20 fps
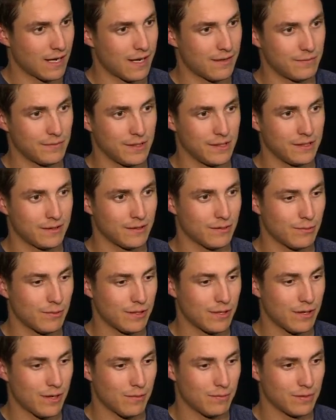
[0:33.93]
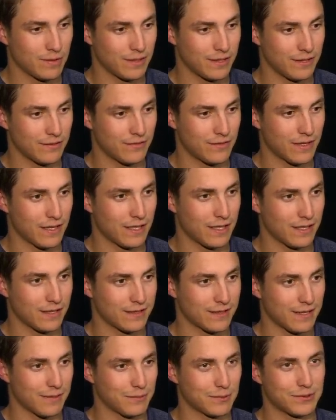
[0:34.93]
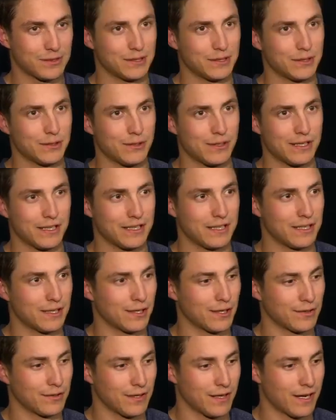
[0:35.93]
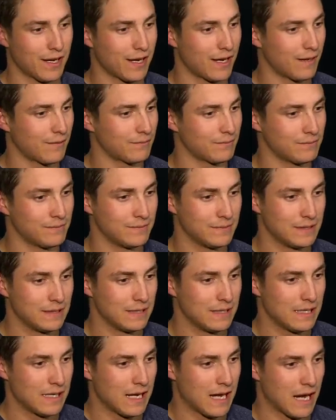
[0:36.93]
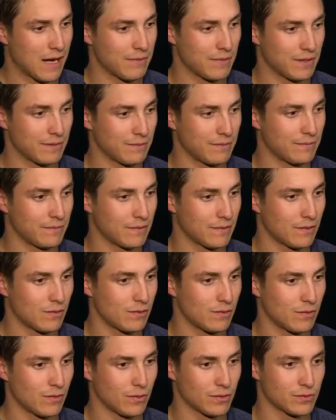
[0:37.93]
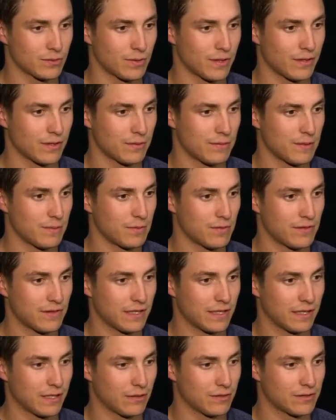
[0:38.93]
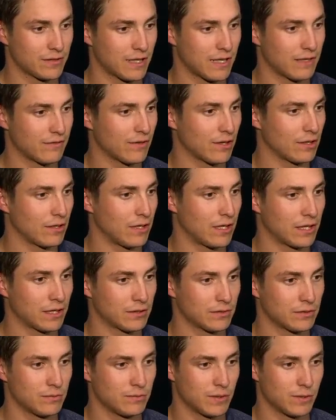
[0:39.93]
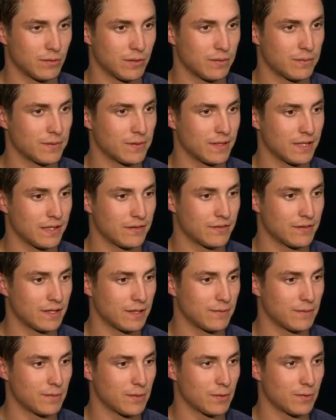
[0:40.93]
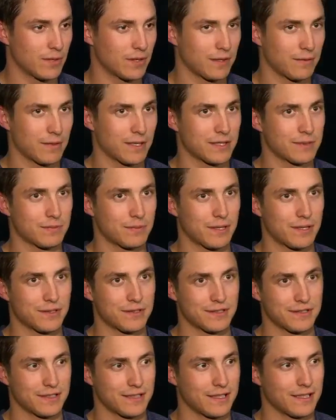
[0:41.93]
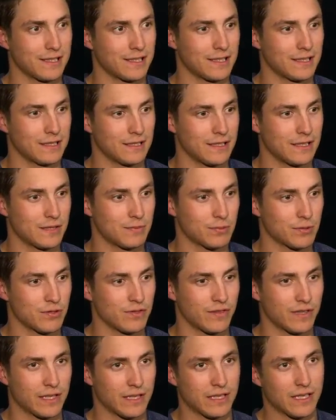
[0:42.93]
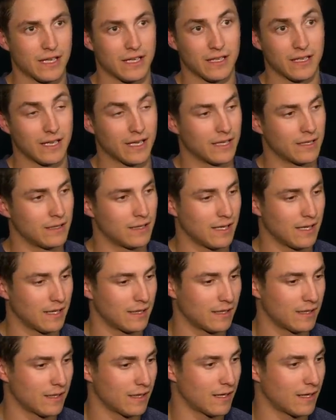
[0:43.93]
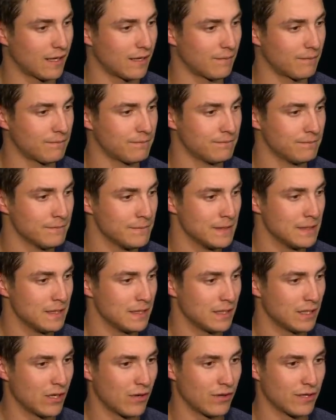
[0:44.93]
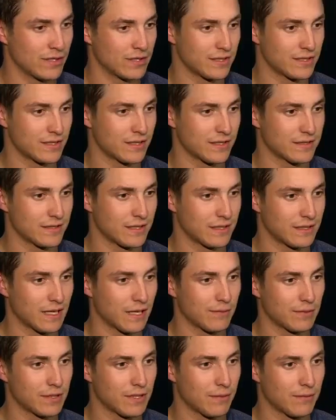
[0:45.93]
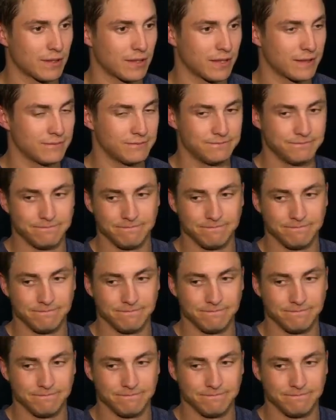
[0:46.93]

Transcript: I mean, we all believe that he's able to do it in here. I mean, who knows what other people think outside of our locker room, but we believe in him to be one of the best players in the league, and he's proving it yet again. And, you know, he just does that time and time again.